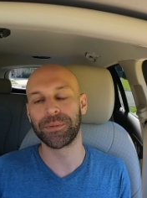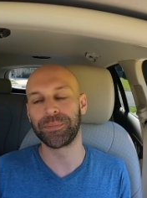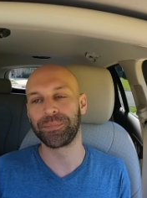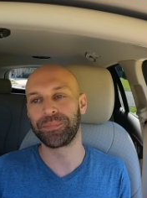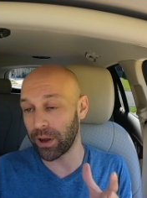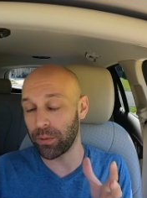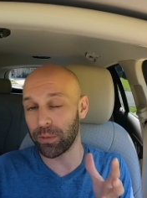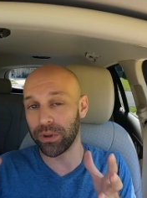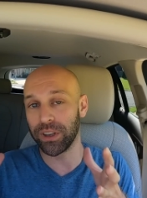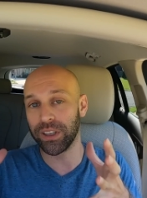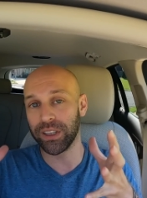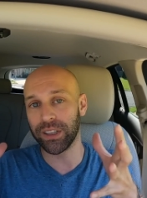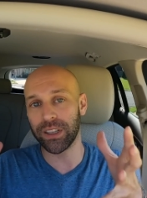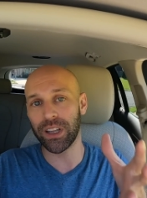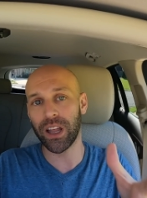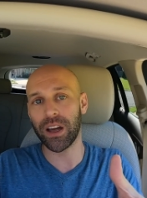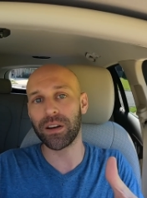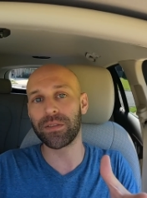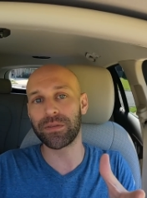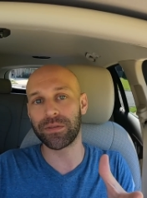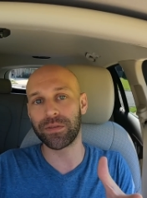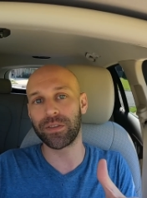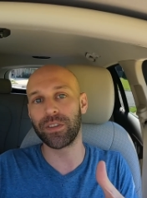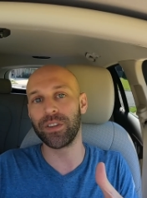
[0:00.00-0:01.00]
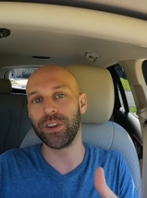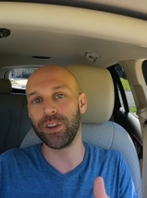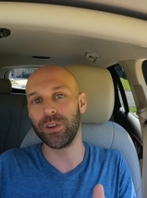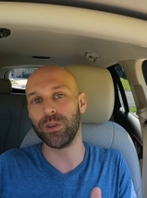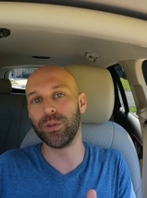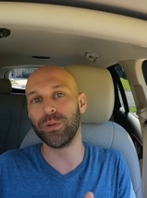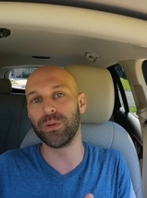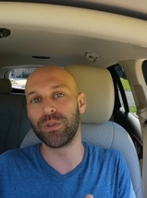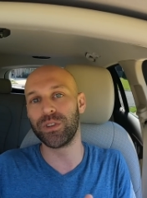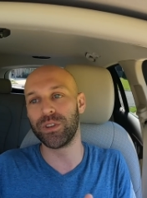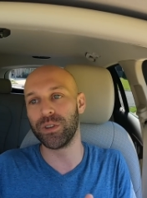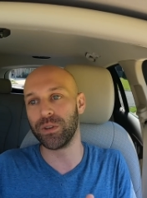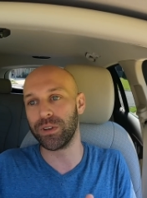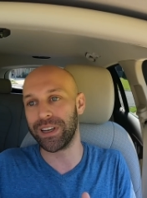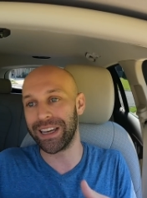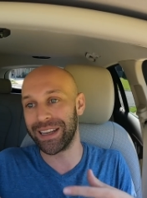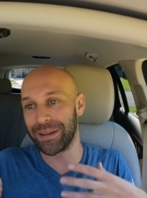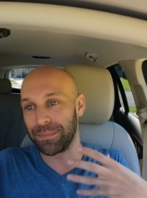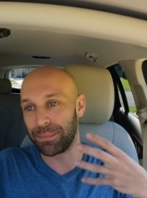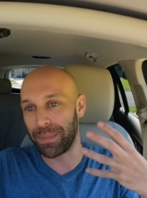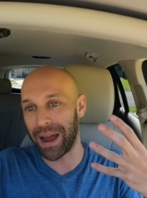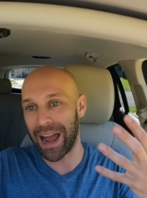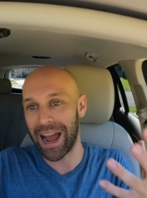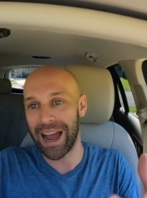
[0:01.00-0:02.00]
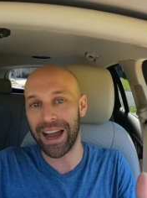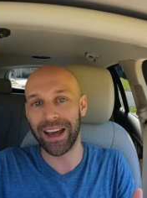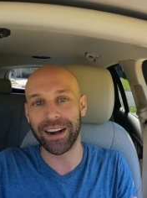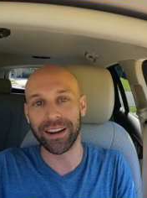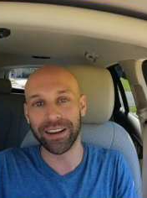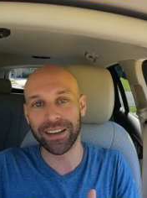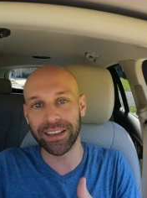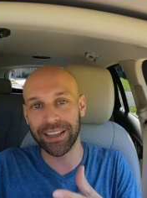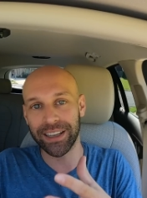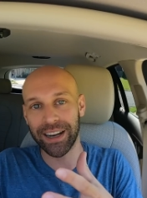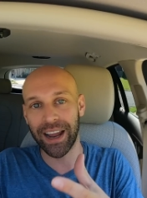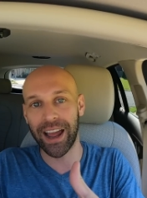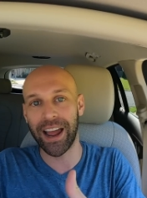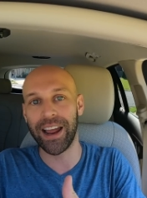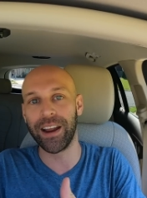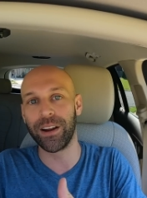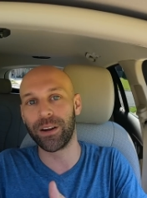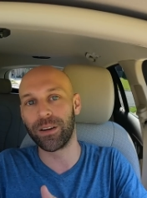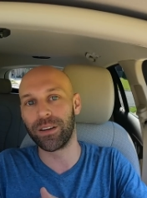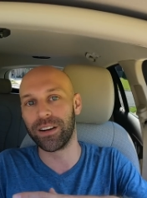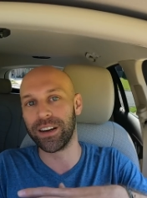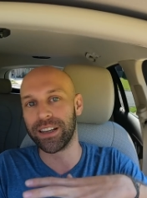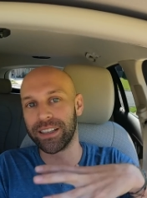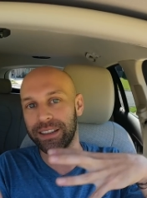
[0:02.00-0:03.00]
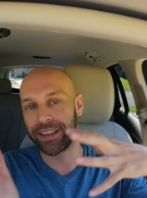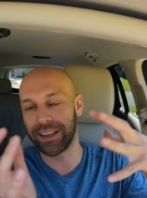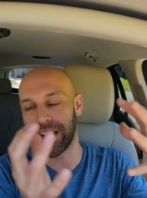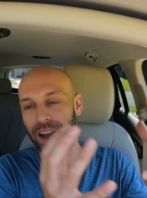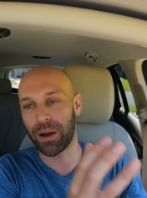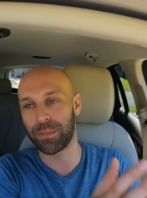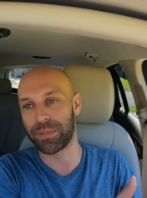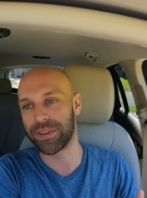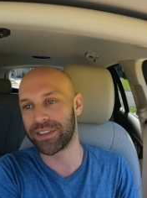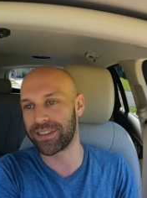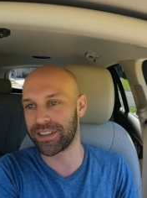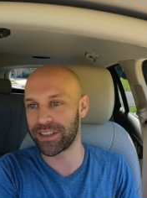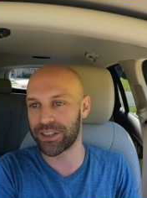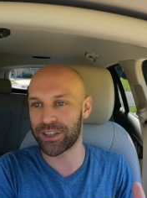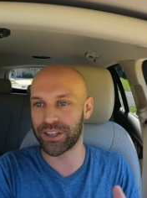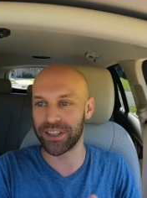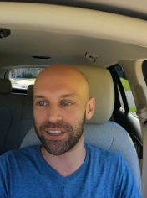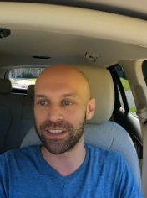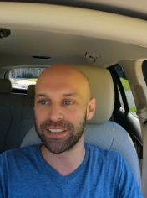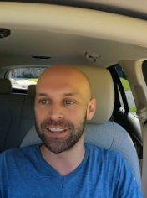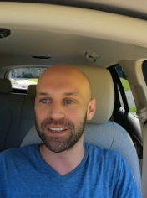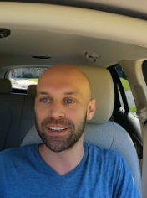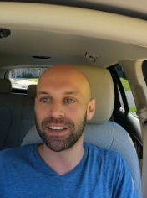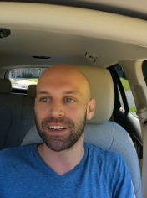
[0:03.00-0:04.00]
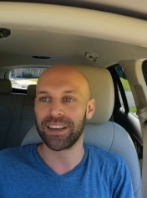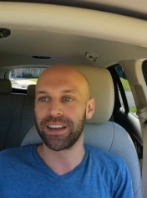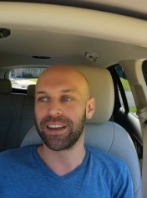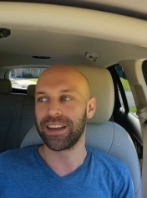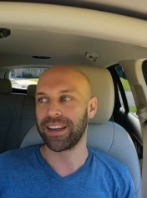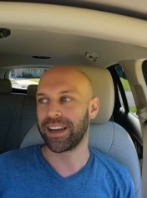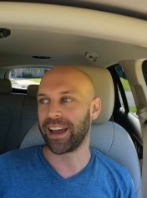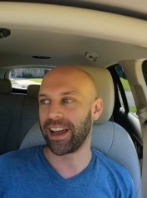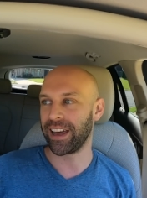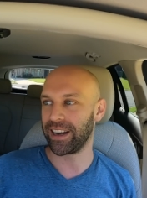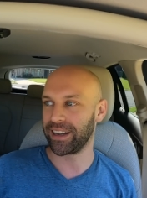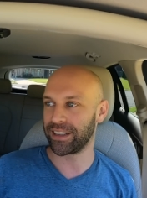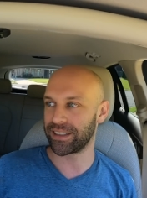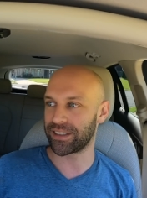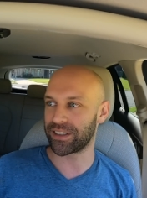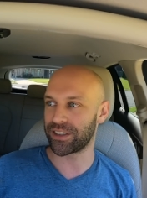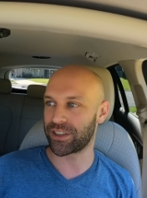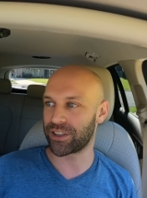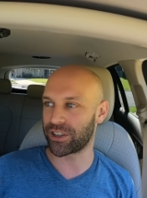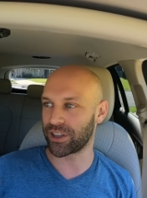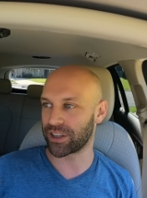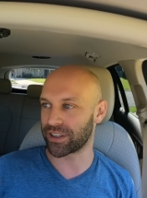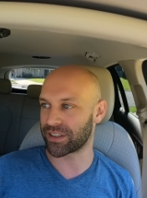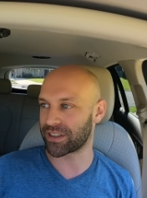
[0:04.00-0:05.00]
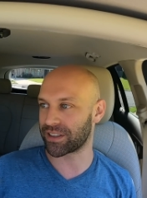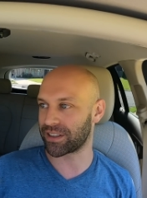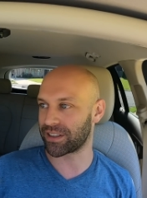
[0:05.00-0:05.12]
They would love for you to get mad and get angry at the opposition. And it's